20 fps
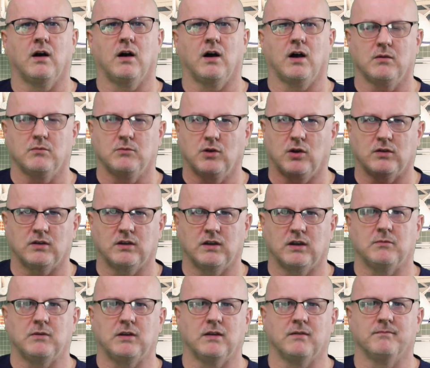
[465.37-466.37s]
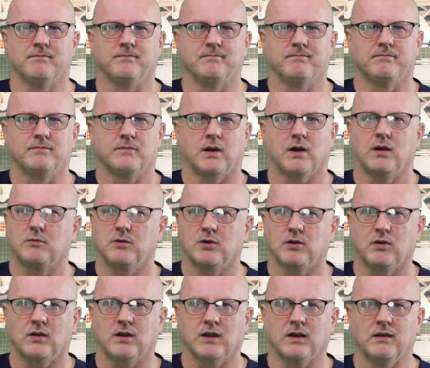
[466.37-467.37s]
I am not an MD. I'm an
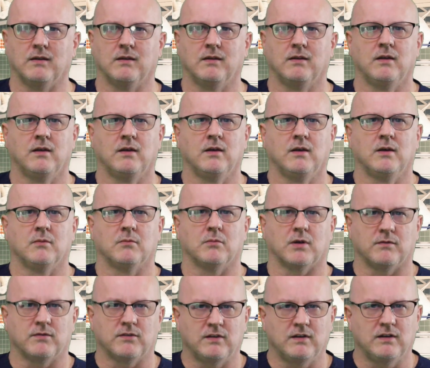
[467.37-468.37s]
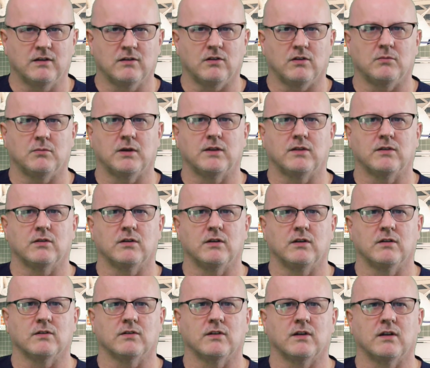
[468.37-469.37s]
RN. But I've seen it all in my 30
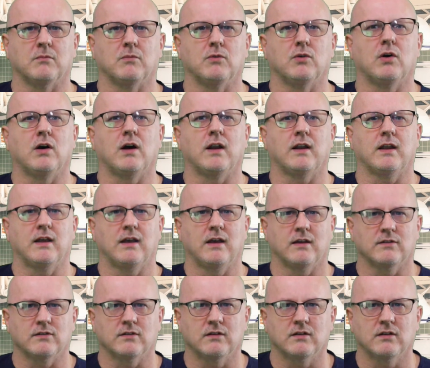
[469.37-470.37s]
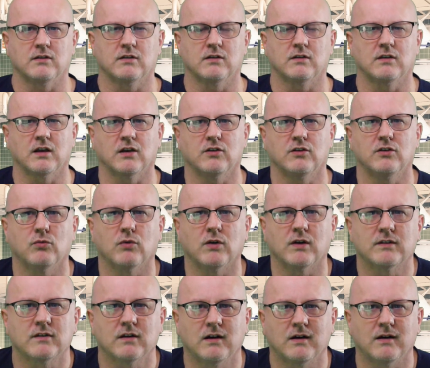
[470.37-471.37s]
years and I'm not hesitant to tell you
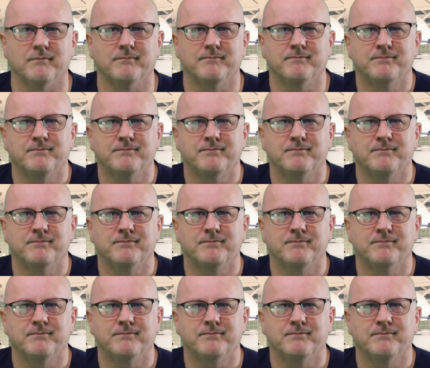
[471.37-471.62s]
what's up.